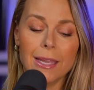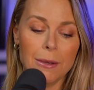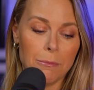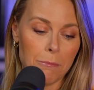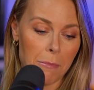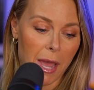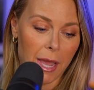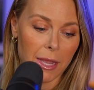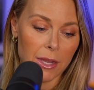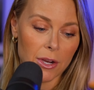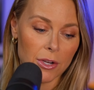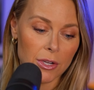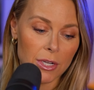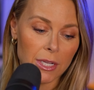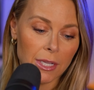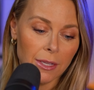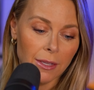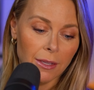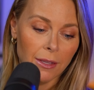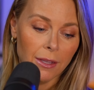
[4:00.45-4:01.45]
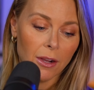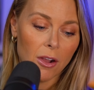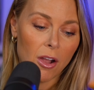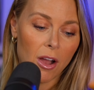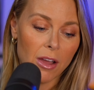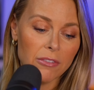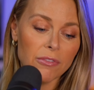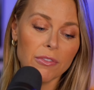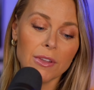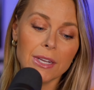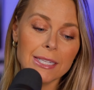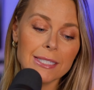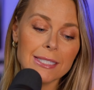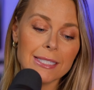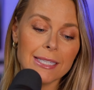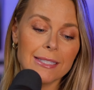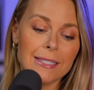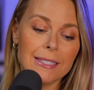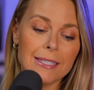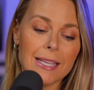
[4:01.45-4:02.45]
admired. Confidence
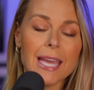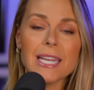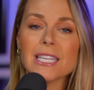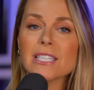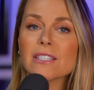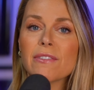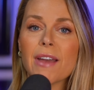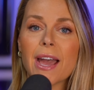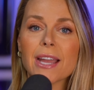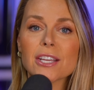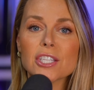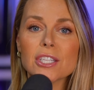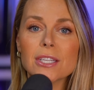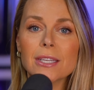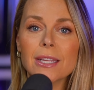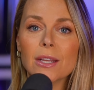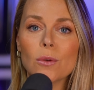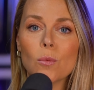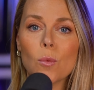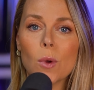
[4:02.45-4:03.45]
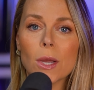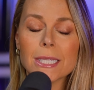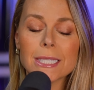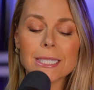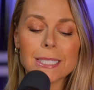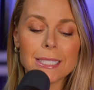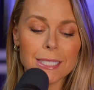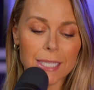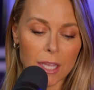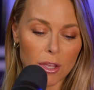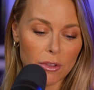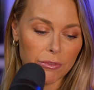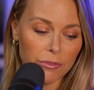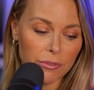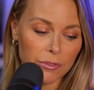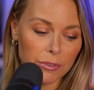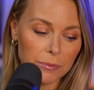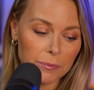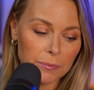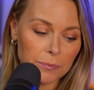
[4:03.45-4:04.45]
and satisfaction in one's self.